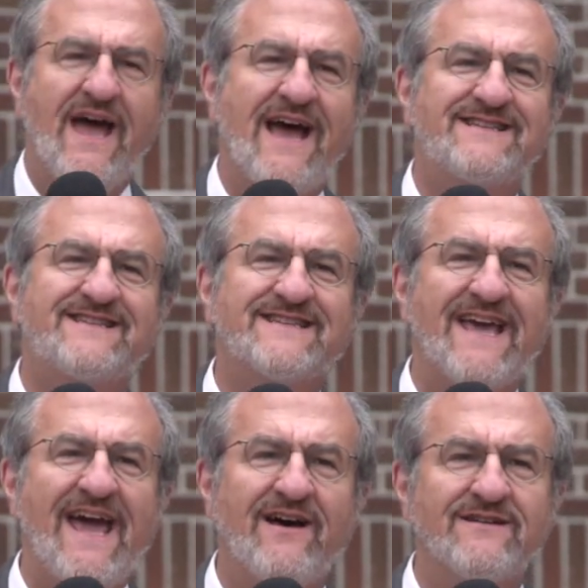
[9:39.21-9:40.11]
at
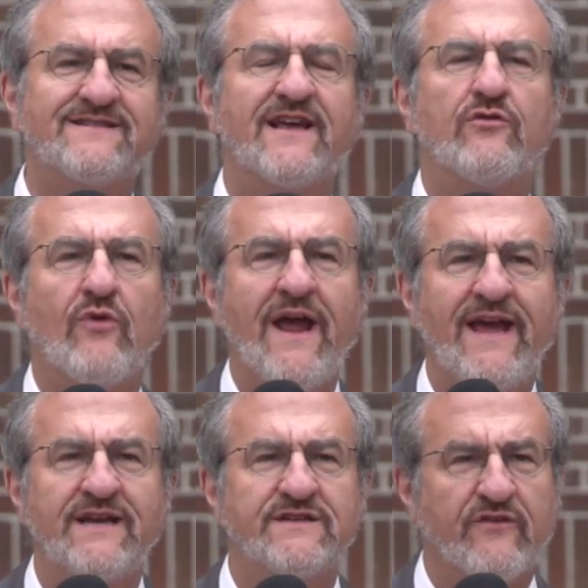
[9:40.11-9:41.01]
scales that
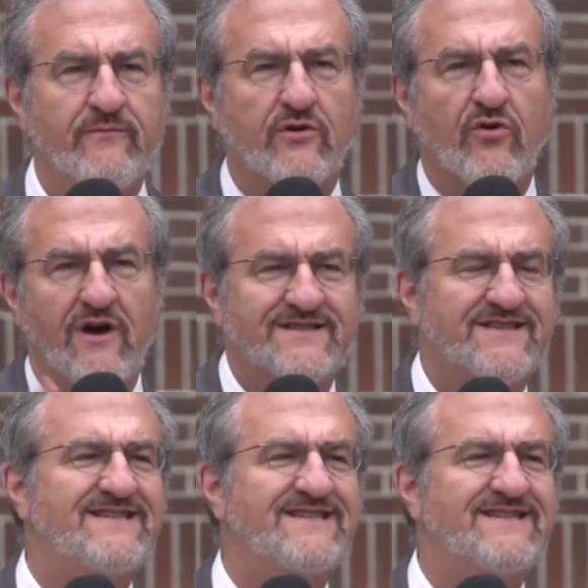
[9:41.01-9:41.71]
range from across